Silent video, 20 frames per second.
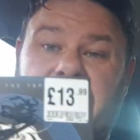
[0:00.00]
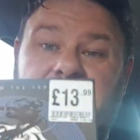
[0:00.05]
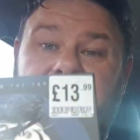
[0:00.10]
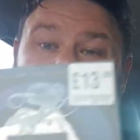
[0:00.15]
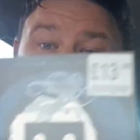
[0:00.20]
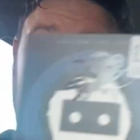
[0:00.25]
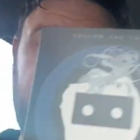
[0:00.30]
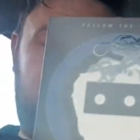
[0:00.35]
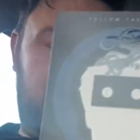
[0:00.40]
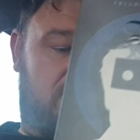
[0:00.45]

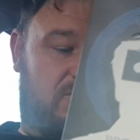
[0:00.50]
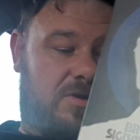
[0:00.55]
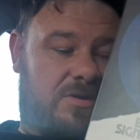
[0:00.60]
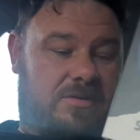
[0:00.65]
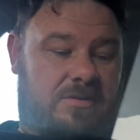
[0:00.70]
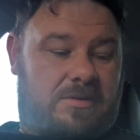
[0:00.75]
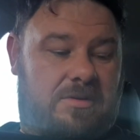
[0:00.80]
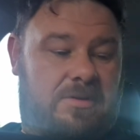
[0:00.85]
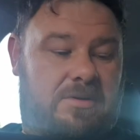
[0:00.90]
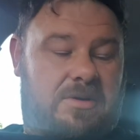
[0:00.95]
decent one.
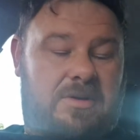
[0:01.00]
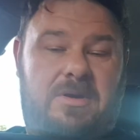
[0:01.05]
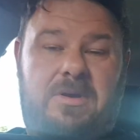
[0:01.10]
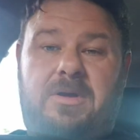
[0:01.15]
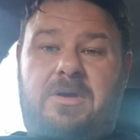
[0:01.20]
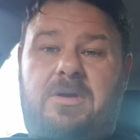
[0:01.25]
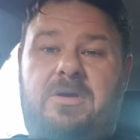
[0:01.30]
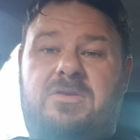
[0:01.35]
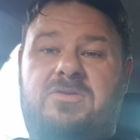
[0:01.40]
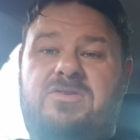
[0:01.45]

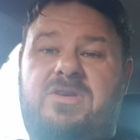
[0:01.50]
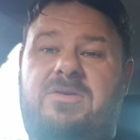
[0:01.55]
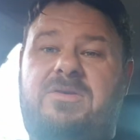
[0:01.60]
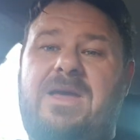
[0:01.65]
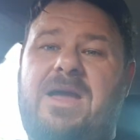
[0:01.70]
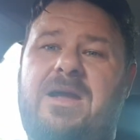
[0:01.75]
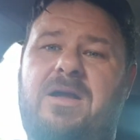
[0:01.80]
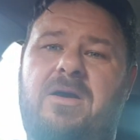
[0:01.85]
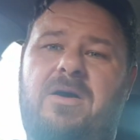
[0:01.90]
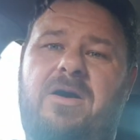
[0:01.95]
So
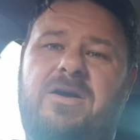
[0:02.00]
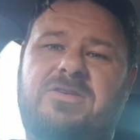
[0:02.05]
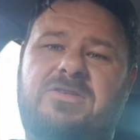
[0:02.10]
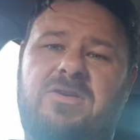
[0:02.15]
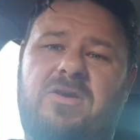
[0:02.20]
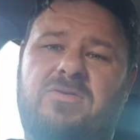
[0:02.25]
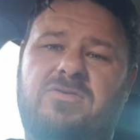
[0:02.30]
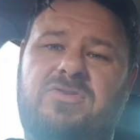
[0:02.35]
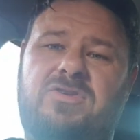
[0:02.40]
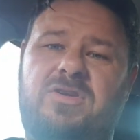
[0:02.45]
yeah, guys,
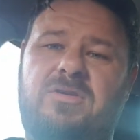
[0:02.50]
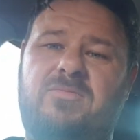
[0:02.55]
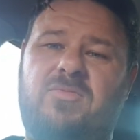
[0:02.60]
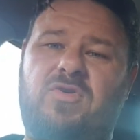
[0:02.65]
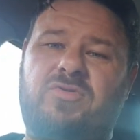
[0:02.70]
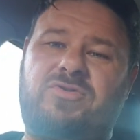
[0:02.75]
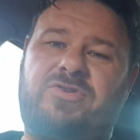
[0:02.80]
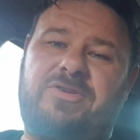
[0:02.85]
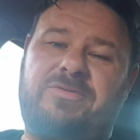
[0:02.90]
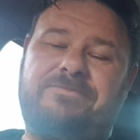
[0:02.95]
not too
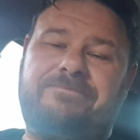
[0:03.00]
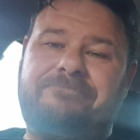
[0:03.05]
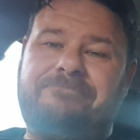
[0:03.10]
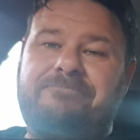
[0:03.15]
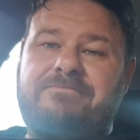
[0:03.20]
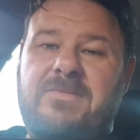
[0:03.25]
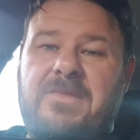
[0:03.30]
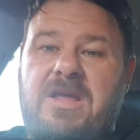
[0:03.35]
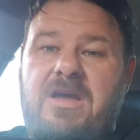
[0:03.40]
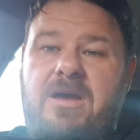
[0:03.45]
much
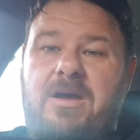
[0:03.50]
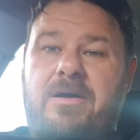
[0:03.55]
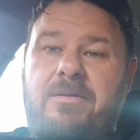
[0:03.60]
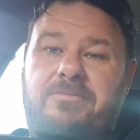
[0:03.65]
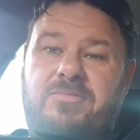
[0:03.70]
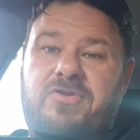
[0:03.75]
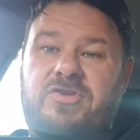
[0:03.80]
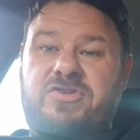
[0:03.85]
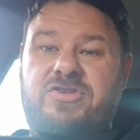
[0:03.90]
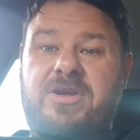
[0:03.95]

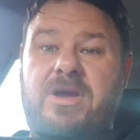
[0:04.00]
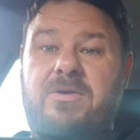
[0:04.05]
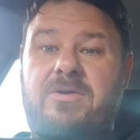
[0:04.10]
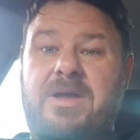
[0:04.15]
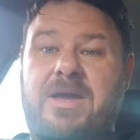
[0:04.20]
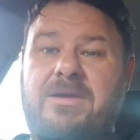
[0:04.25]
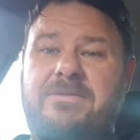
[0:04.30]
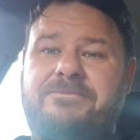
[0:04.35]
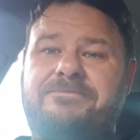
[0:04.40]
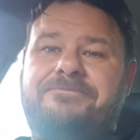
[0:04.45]
to show
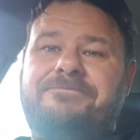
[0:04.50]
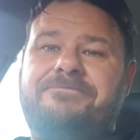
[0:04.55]
you.